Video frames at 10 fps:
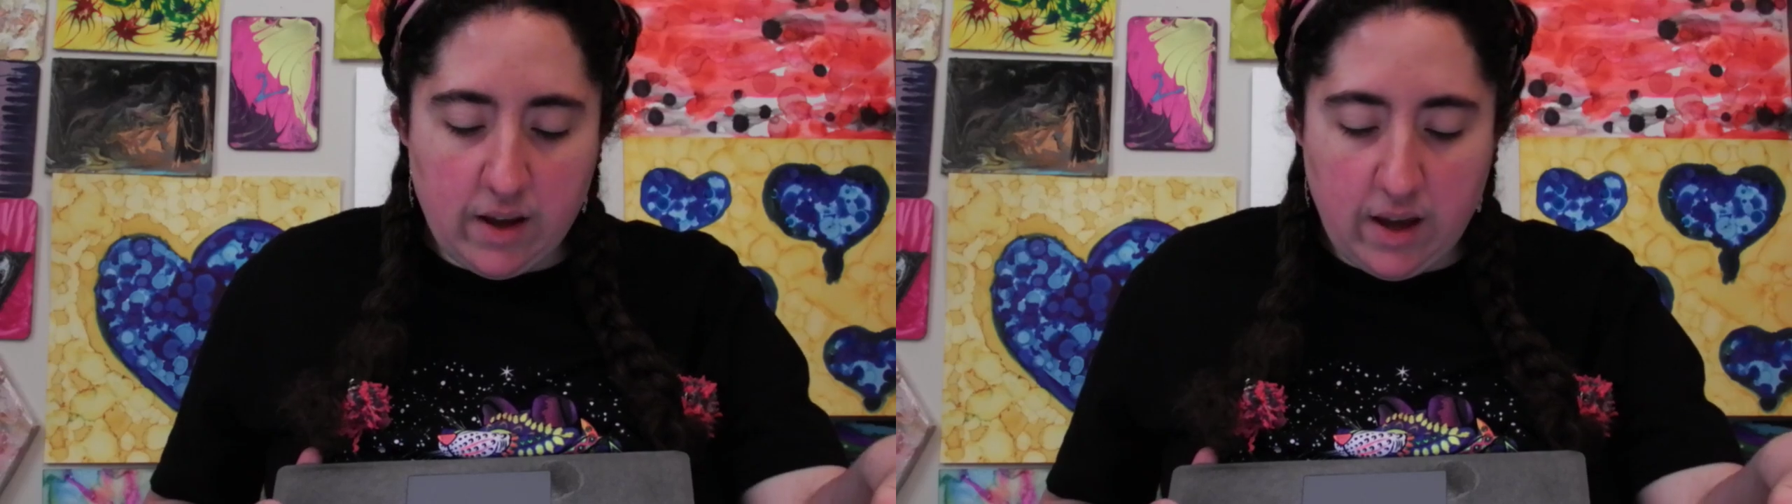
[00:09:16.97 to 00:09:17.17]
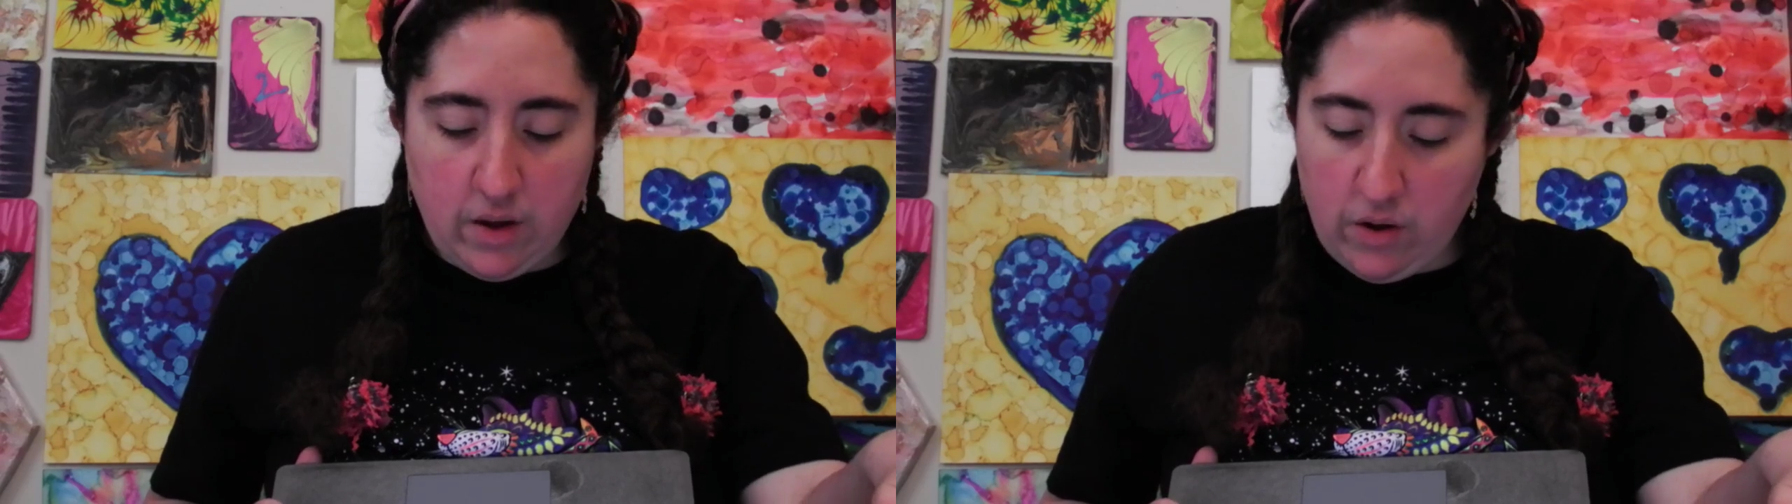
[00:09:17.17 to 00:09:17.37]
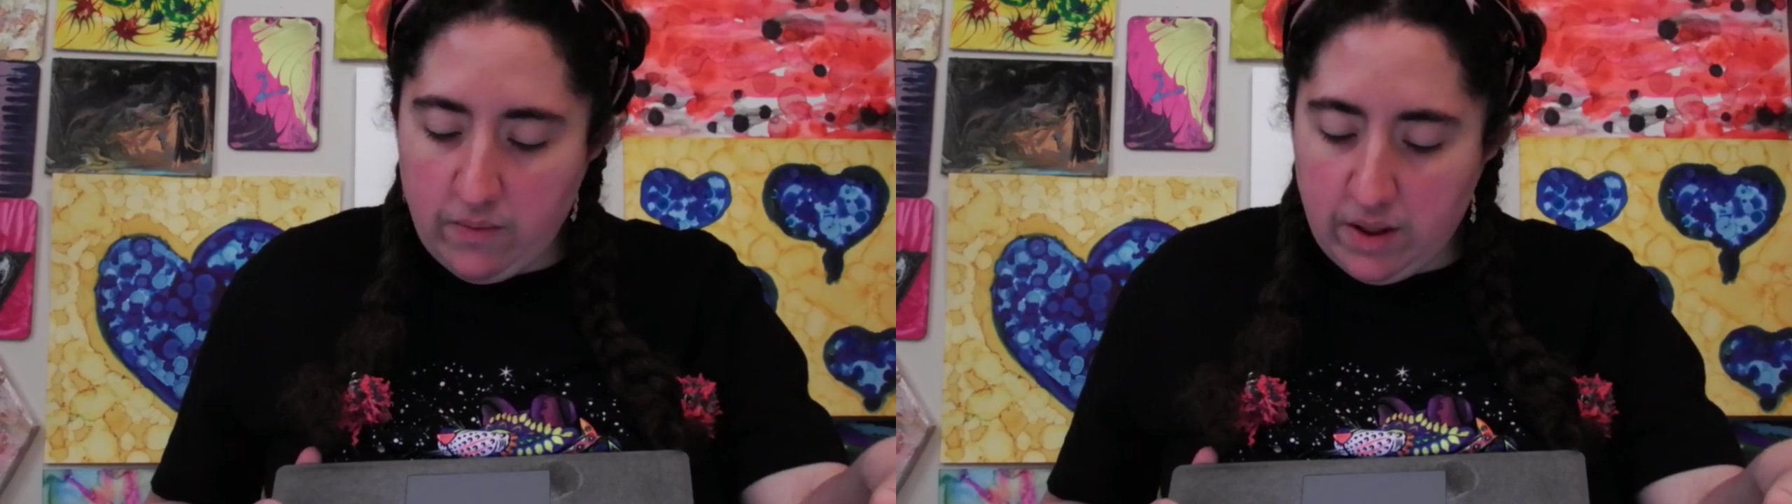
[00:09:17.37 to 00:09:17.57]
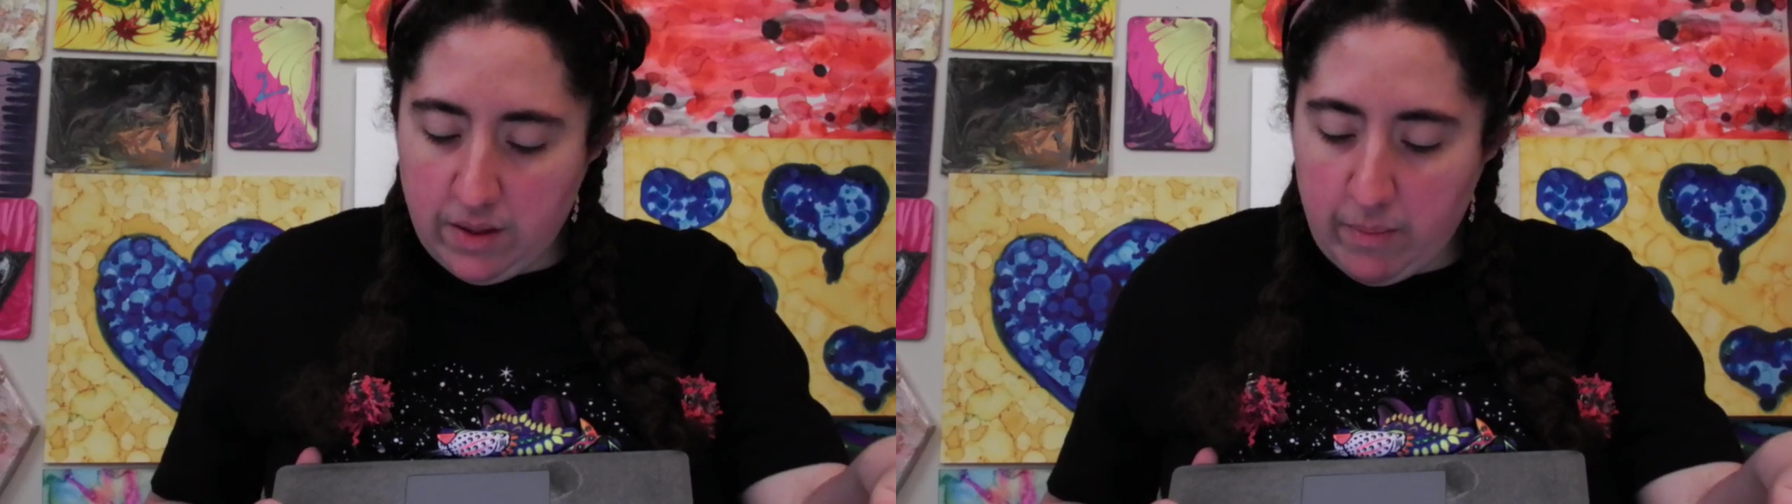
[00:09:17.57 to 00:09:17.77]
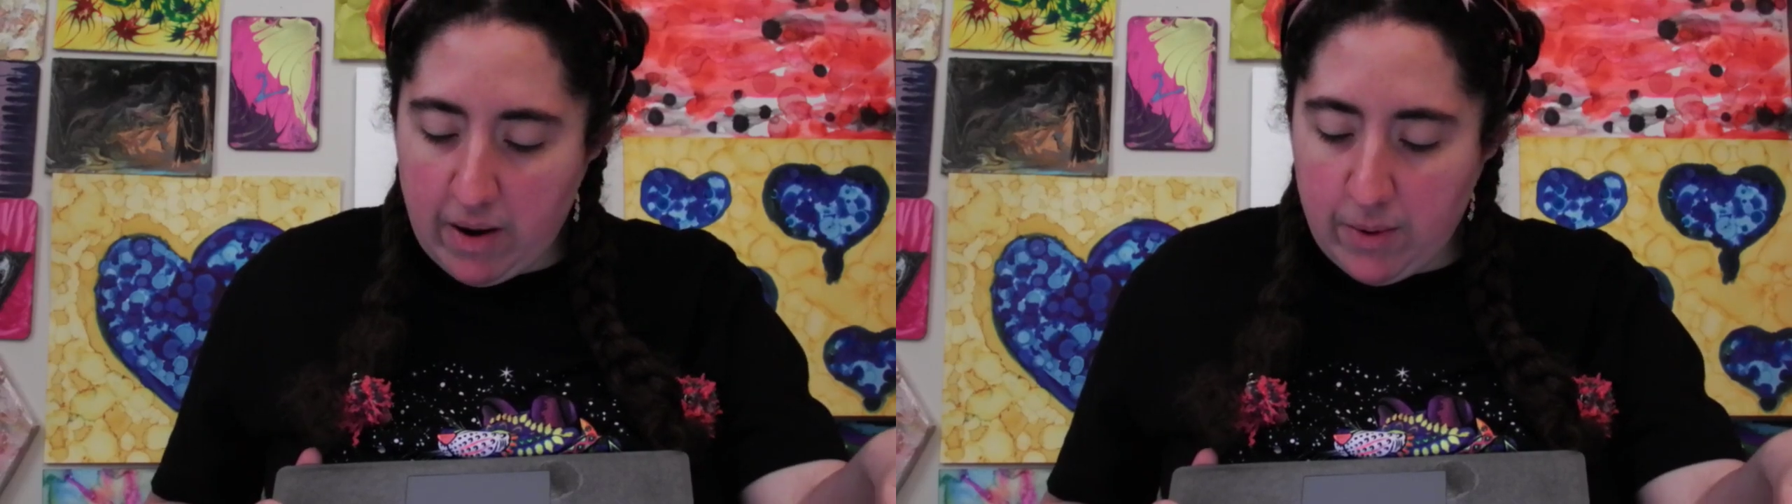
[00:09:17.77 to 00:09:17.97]
King
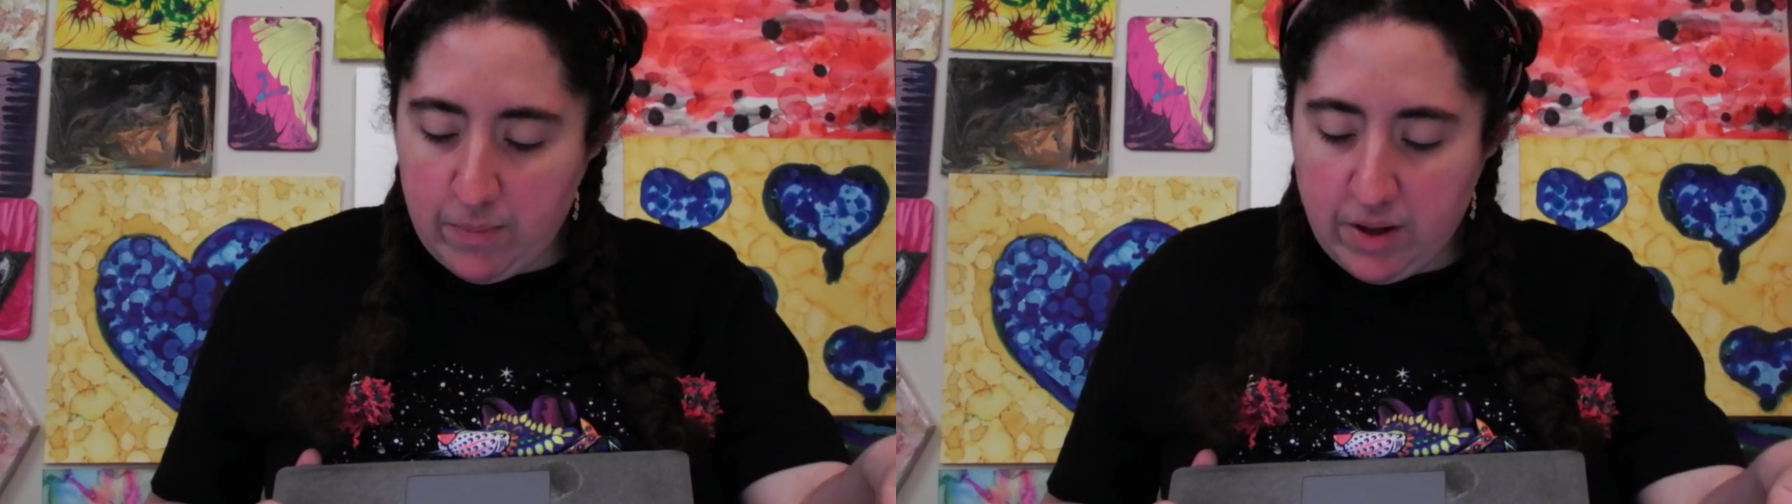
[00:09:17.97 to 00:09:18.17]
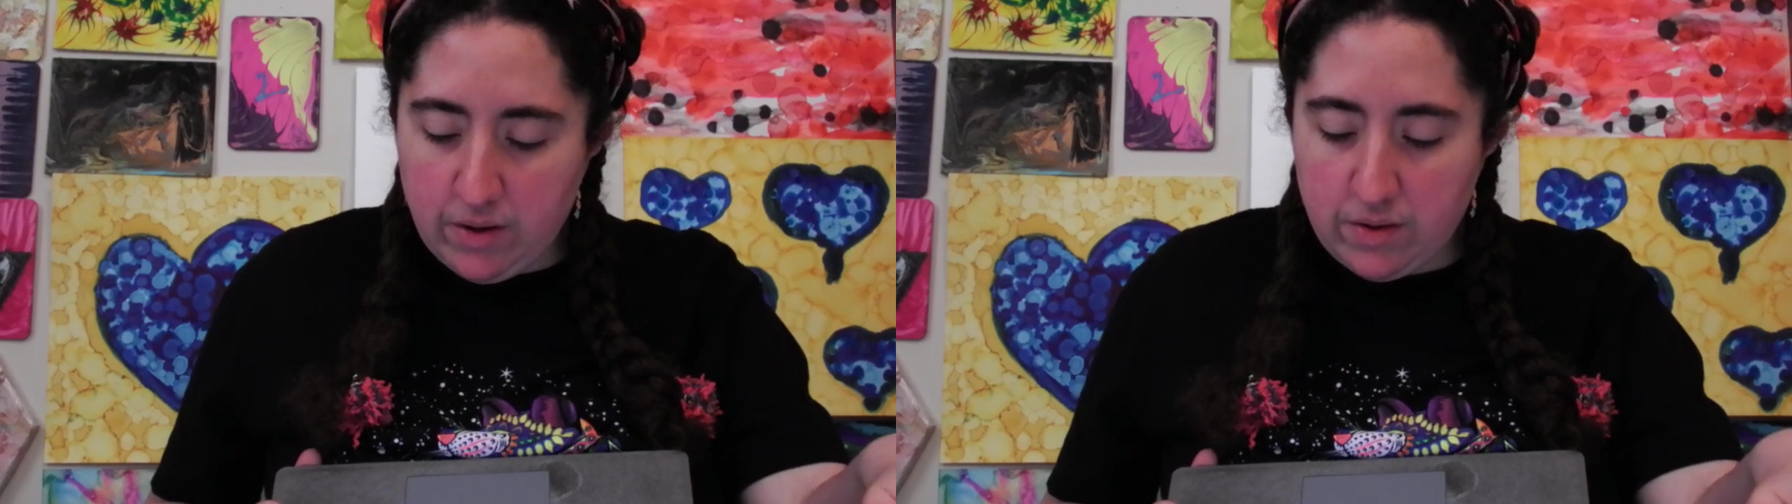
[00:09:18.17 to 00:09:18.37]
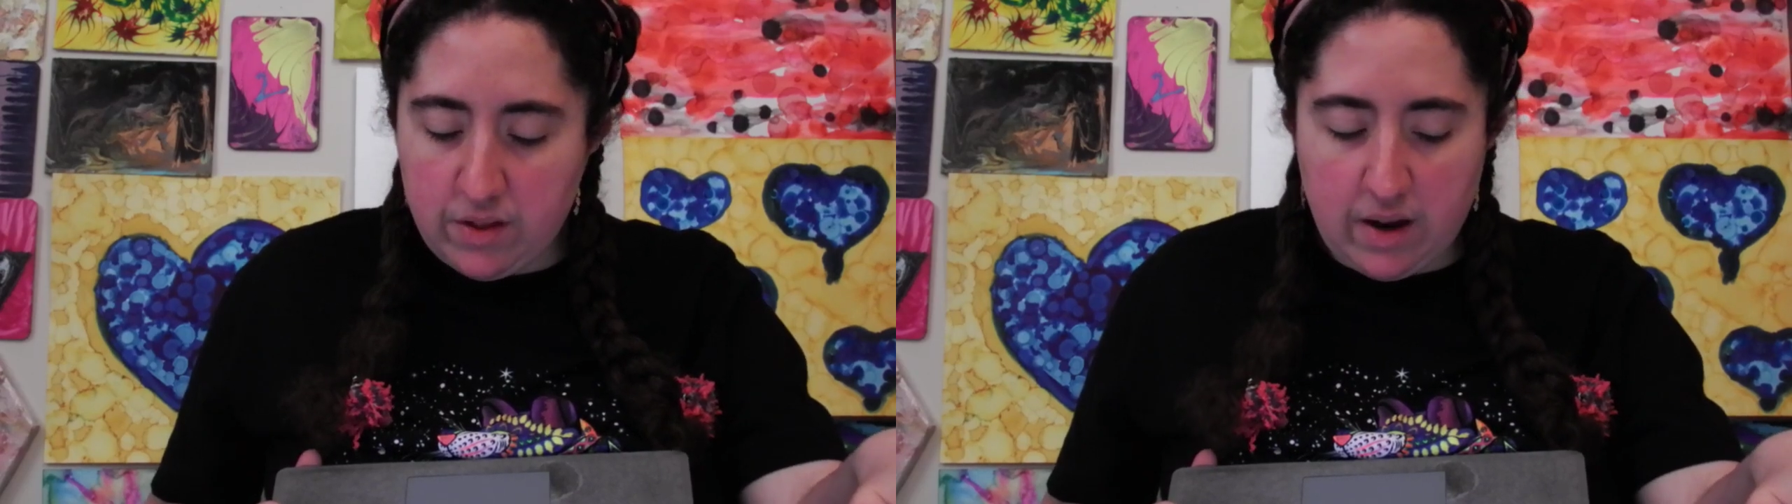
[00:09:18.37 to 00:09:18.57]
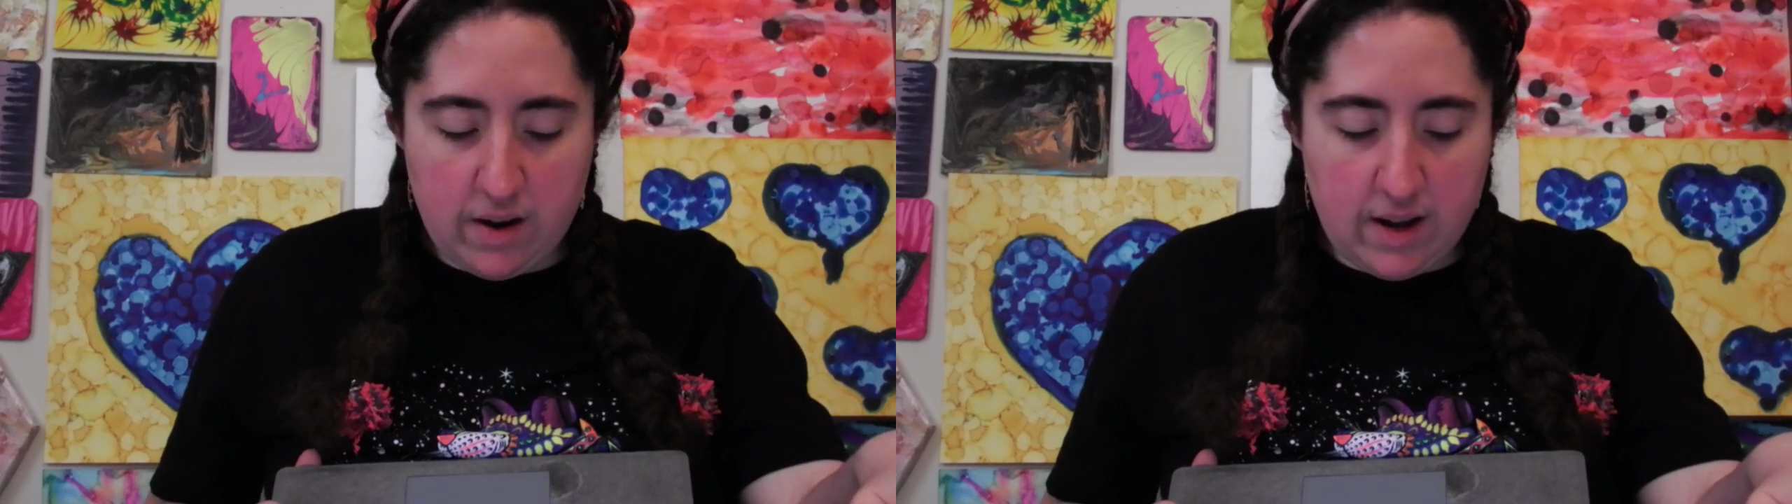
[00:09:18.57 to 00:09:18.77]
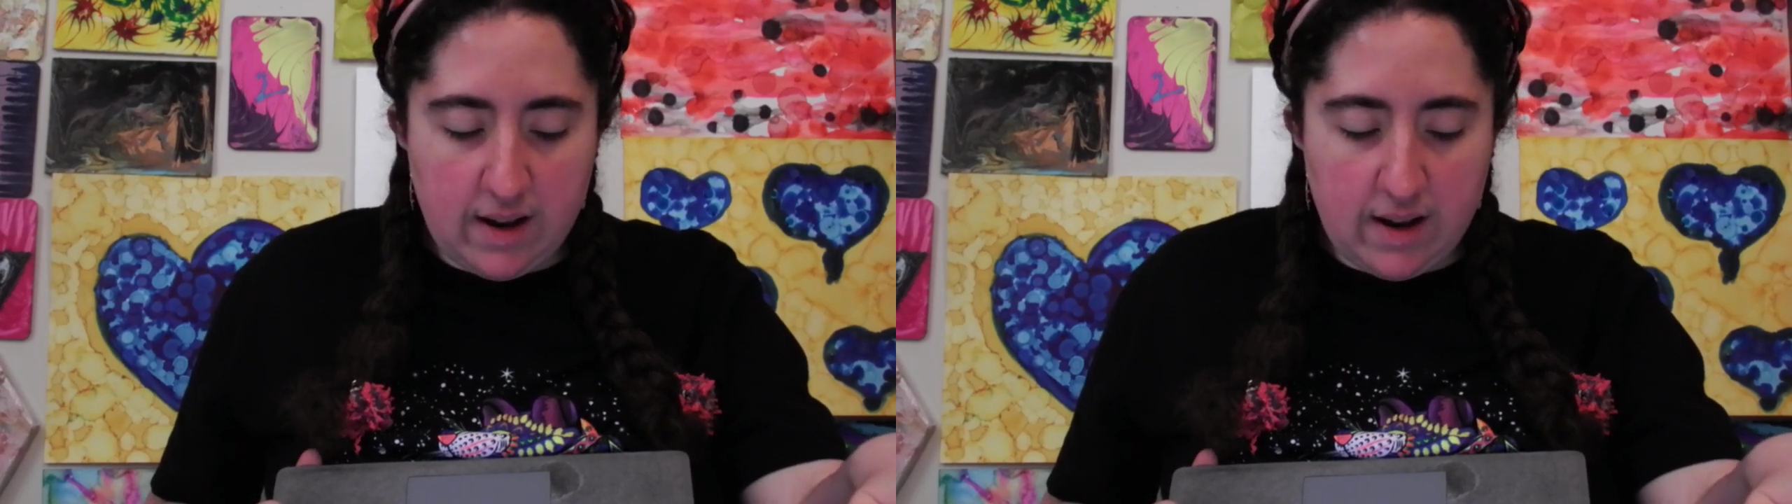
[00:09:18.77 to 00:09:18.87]
convinced the Baron Purecell